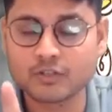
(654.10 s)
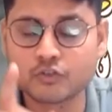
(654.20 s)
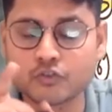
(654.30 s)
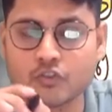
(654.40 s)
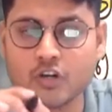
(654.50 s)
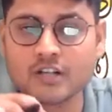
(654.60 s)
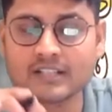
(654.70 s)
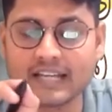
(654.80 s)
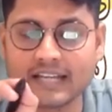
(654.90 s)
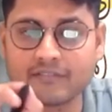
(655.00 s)
do
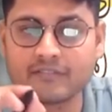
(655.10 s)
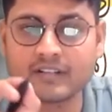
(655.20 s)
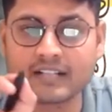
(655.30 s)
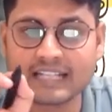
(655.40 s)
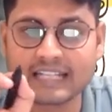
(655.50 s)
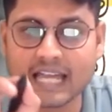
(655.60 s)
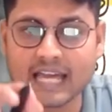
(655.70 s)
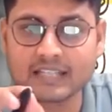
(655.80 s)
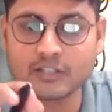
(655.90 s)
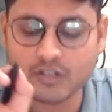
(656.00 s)
not ever
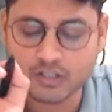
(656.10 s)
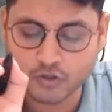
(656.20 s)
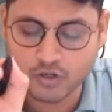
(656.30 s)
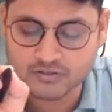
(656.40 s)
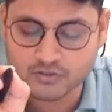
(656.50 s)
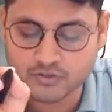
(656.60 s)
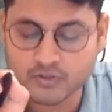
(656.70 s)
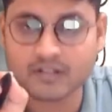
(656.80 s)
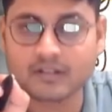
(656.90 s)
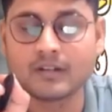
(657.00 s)
carry your thoughts on
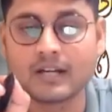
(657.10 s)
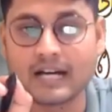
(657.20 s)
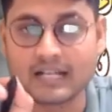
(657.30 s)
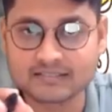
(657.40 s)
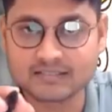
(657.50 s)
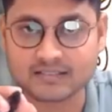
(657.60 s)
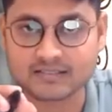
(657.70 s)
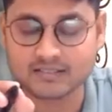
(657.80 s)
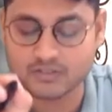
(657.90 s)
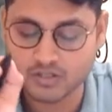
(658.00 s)
your
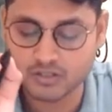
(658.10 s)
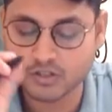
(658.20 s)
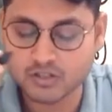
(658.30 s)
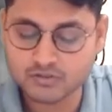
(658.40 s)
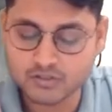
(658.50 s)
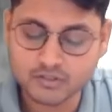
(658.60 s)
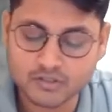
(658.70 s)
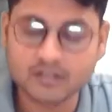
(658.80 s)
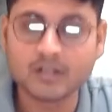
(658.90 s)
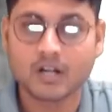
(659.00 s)
answers or thoughts on
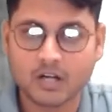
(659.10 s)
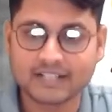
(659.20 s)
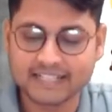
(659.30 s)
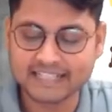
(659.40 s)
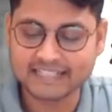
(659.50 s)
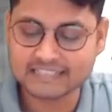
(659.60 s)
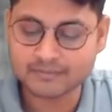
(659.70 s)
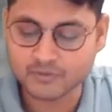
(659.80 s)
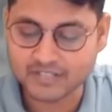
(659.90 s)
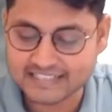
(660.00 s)
your auditing
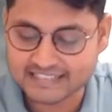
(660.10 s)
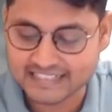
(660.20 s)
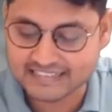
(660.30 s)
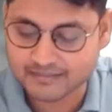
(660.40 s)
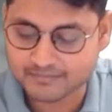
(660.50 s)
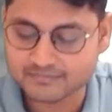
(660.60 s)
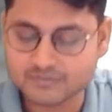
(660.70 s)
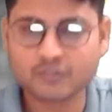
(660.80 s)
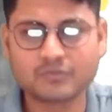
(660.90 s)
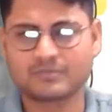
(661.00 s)
exam to next exam.
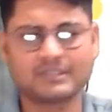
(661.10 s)
So